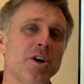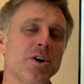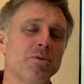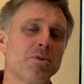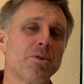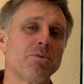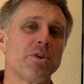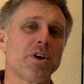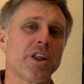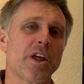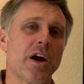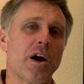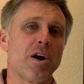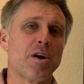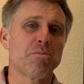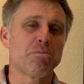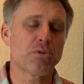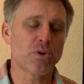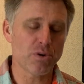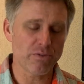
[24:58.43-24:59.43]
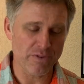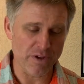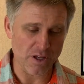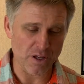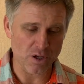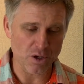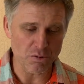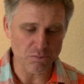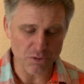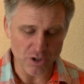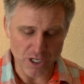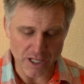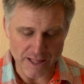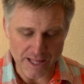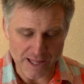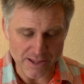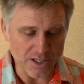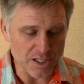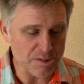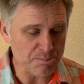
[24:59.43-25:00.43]
we really are improving
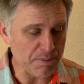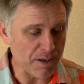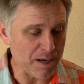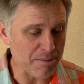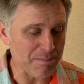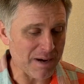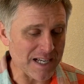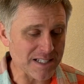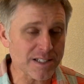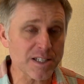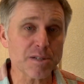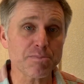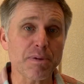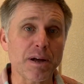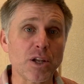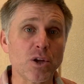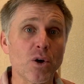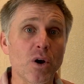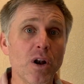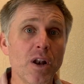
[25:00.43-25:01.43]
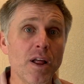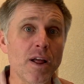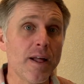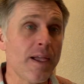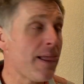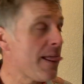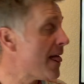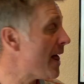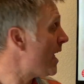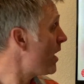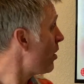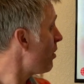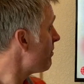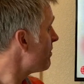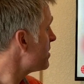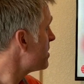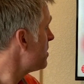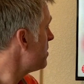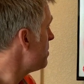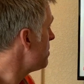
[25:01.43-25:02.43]
comunidades. Para más español, head over
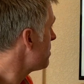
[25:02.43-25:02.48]
to